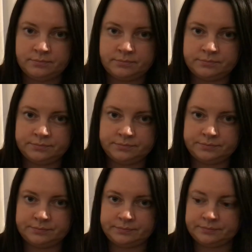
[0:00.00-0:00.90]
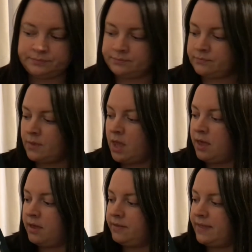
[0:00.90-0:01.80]
Please stop.
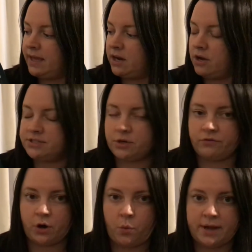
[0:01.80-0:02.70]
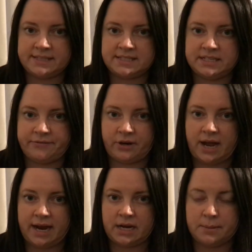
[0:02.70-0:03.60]
They can also request different
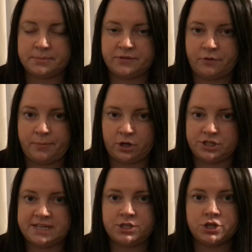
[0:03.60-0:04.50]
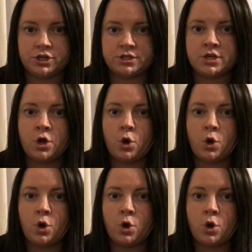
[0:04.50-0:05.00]
items from their teachers